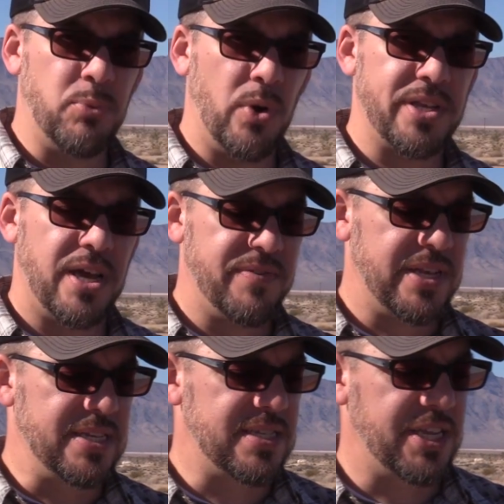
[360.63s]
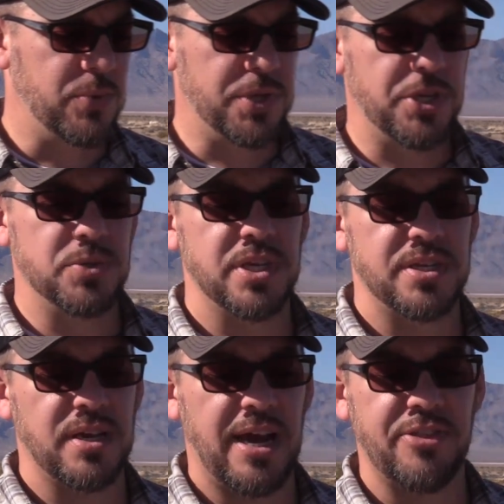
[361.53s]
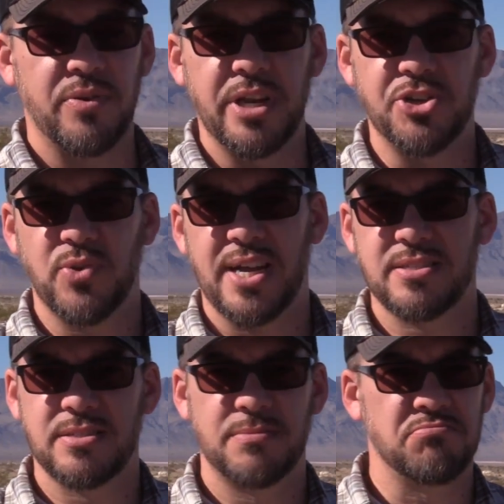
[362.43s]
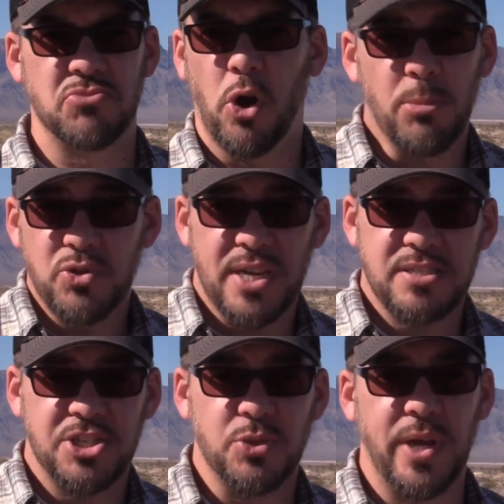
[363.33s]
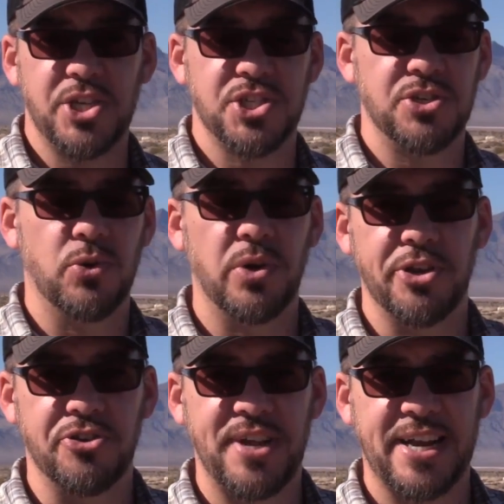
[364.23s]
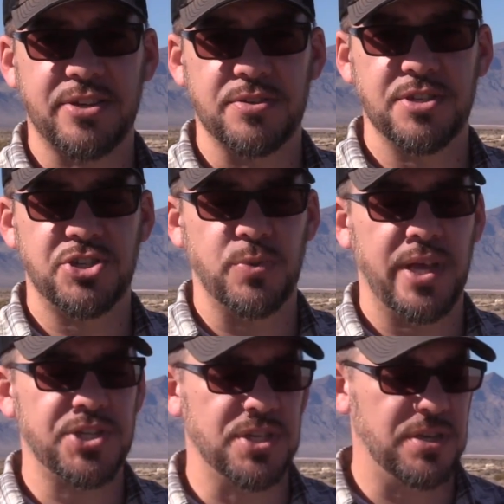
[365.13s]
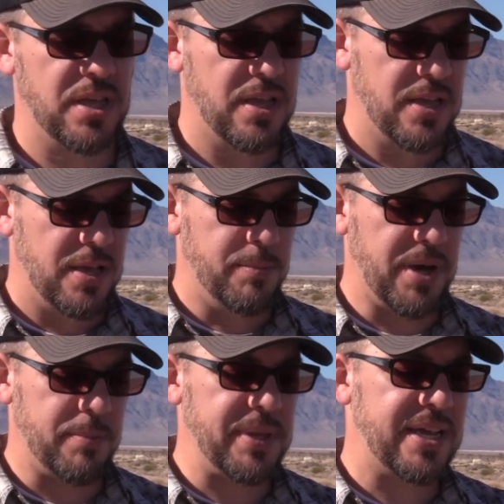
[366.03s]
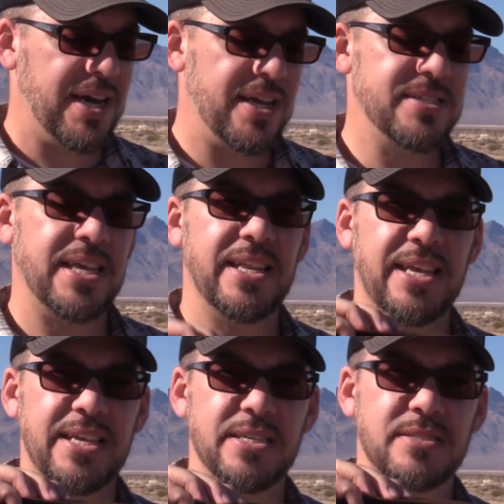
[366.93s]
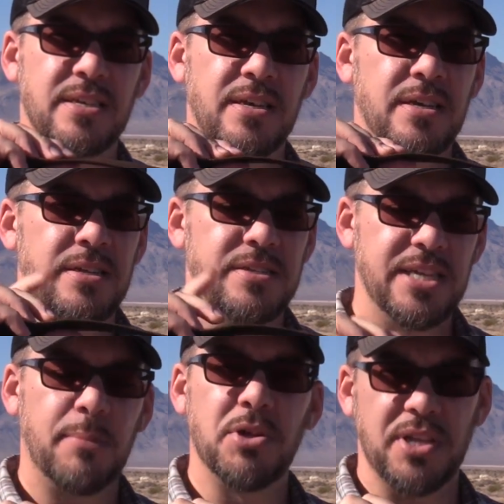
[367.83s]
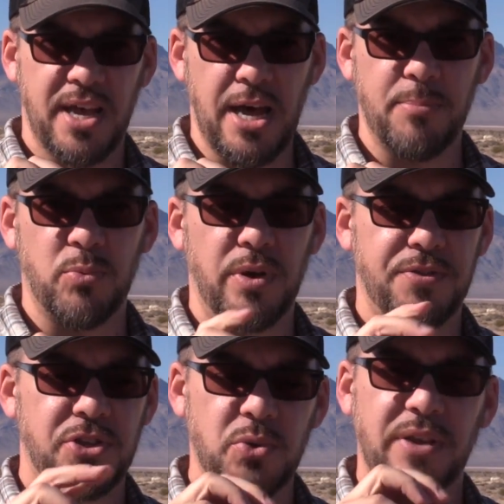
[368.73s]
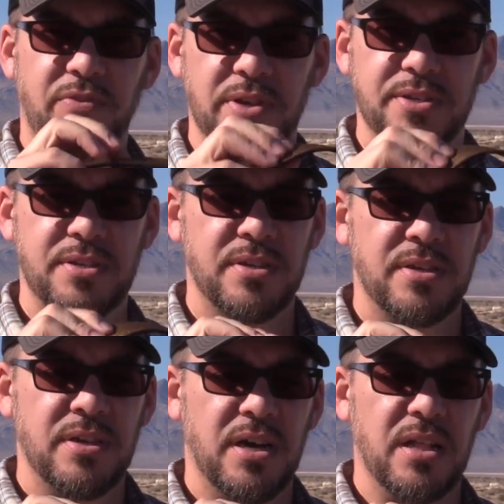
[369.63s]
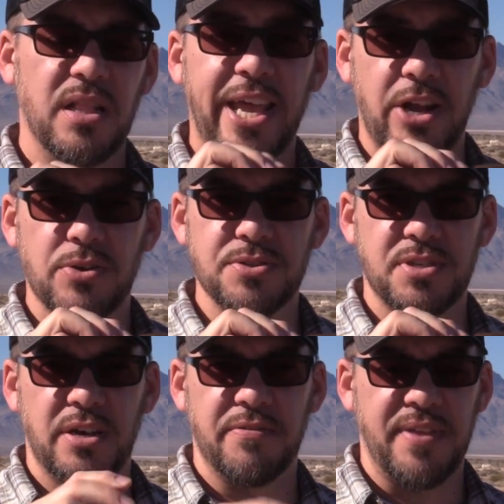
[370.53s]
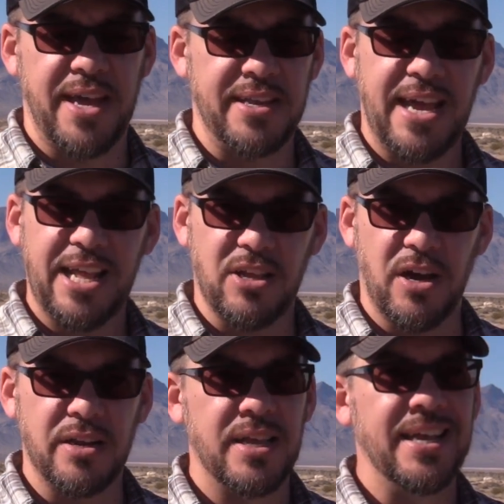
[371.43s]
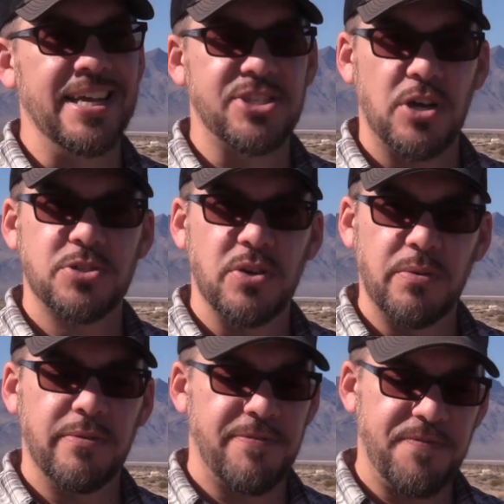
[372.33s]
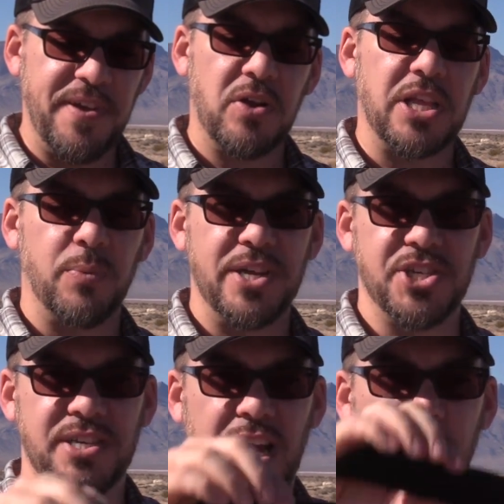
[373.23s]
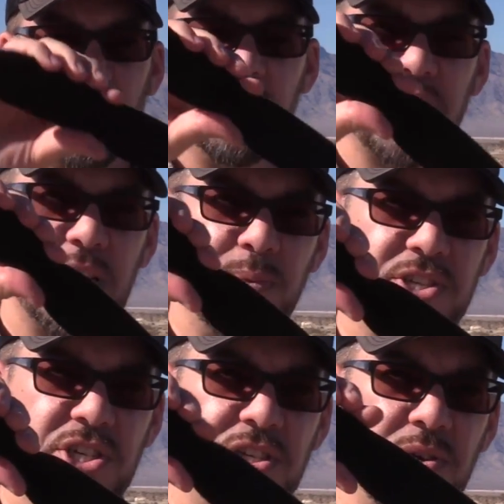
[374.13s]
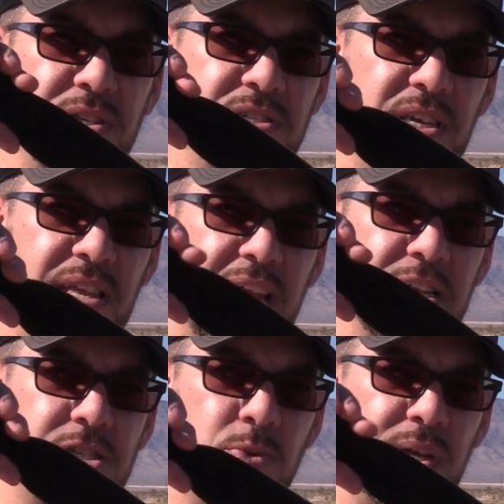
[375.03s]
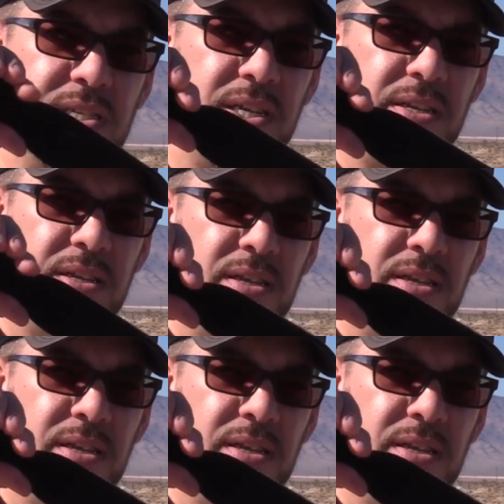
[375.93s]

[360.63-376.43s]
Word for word: point of it, is that you would use it either in a dress, normal dress situation, or in your tactical situation. But because it is doubled up with two different layers of that nylon, it's also fairly rigid. Not perfectly rigid, you can see that I can squeeze it